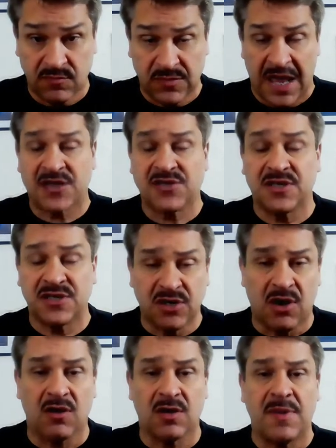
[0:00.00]
actually
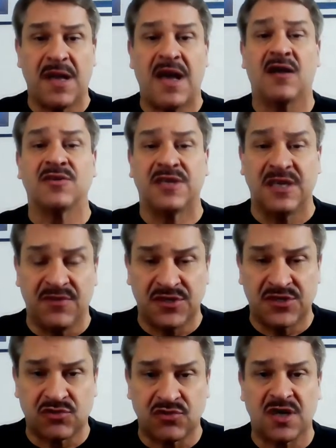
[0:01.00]
talk about, give
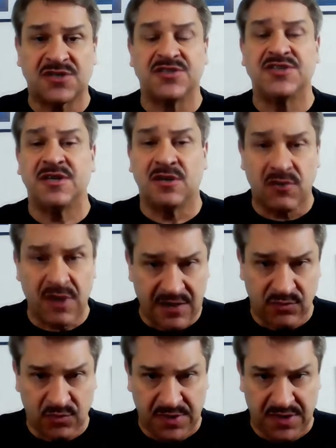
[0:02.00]
instructions,
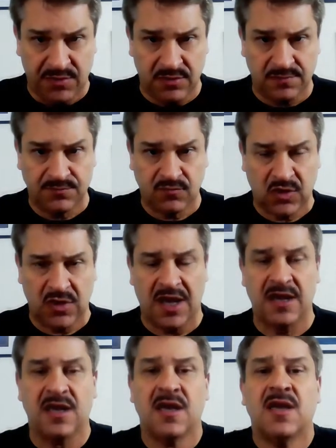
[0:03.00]
interact with people,
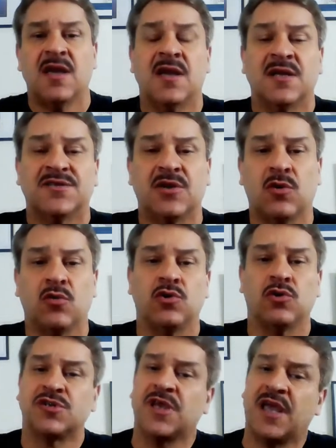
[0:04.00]
okay? So
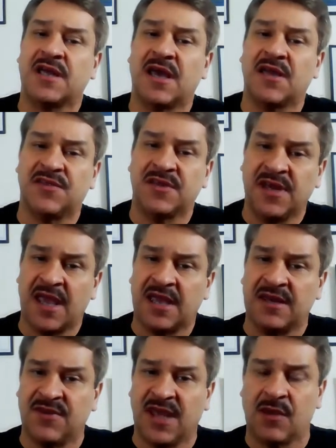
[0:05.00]
you're taking out the
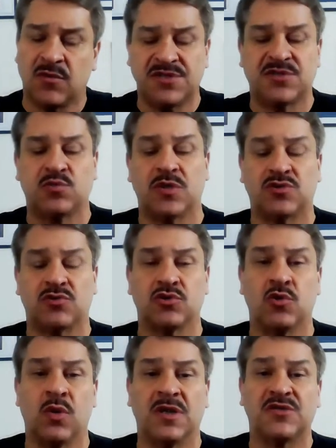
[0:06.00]
negative languages. What you're
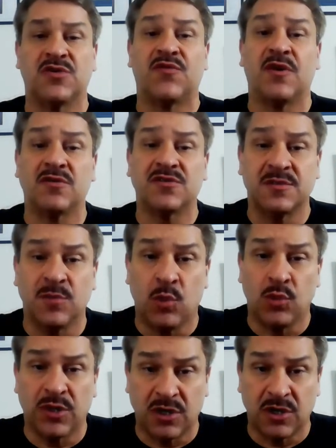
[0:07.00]
doing is you're focusing
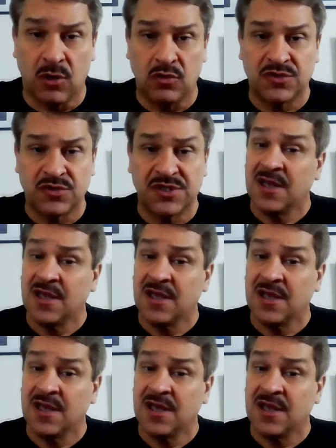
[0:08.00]
on the goals.